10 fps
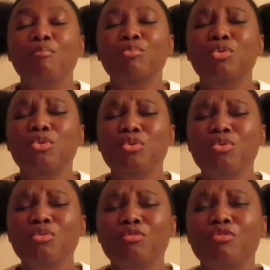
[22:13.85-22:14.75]

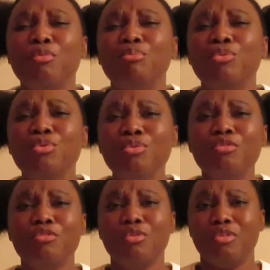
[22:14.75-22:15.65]

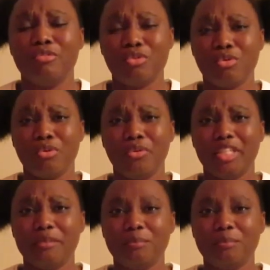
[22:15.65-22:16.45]
Beautiful love story.